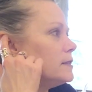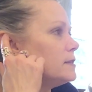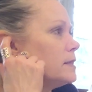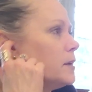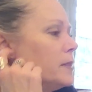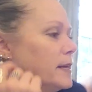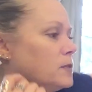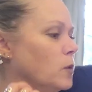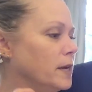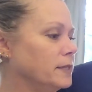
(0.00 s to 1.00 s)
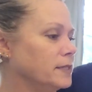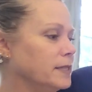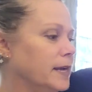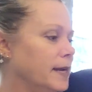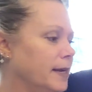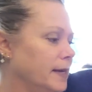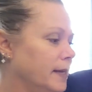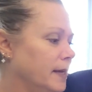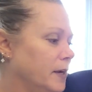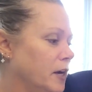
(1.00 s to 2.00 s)
So that's why today
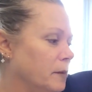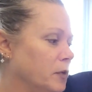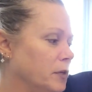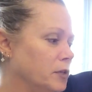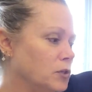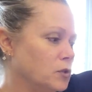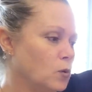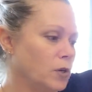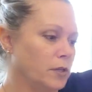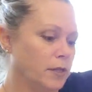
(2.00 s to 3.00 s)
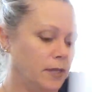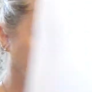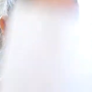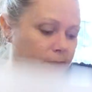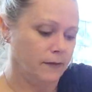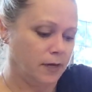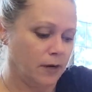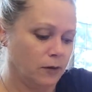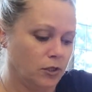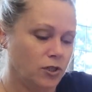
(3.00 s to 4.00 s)
I'm going to shorten the
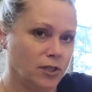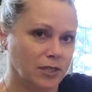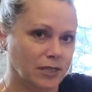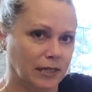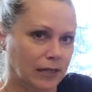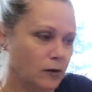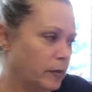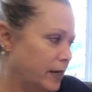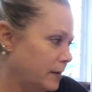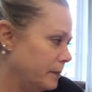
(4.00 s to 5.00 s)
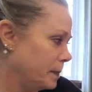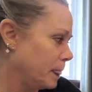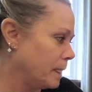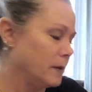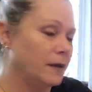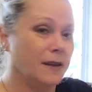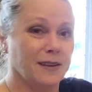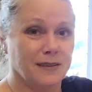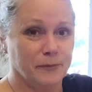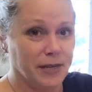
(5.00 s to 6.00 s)
video just a little bit
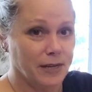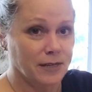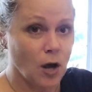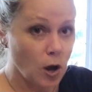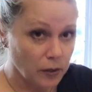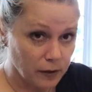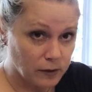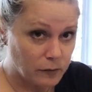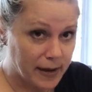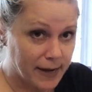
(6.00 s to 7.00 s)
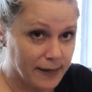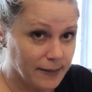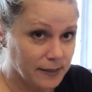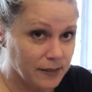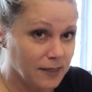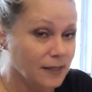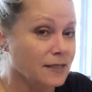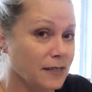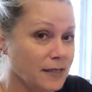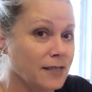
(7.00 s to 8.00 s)
because all those bags,
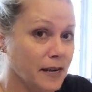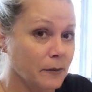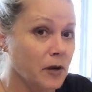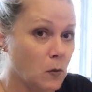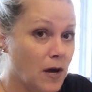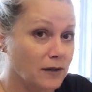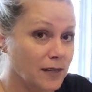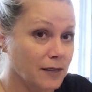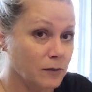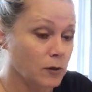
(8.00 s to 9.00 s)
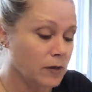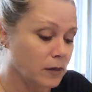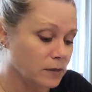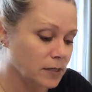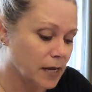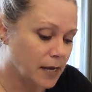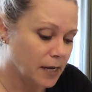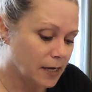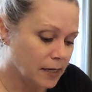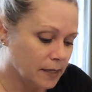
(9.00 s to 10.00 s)
it's going to take me a while to get through those.
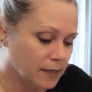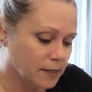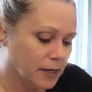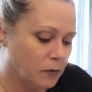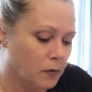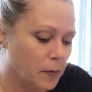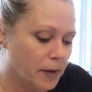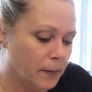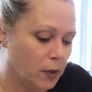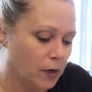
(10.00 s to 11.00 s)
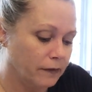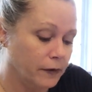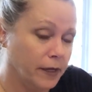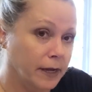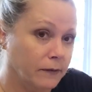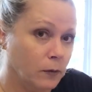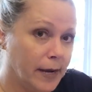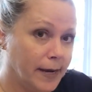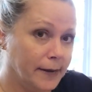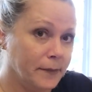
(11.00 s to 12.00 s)
So remember, for the
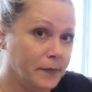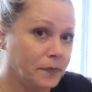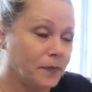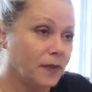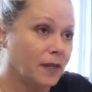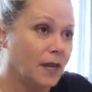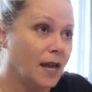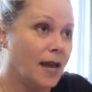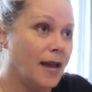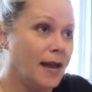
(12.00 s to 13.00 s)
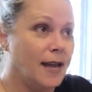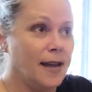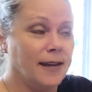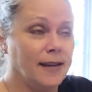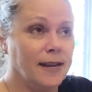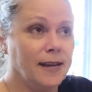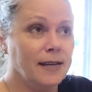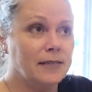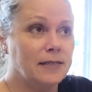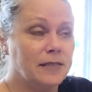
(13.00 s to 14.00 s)
giveaway, any
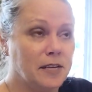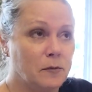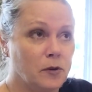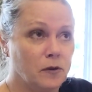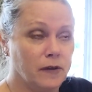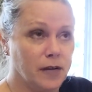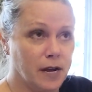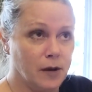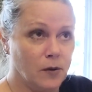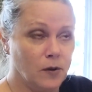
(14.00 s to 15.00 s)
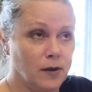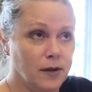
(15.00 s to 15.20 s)
Temu video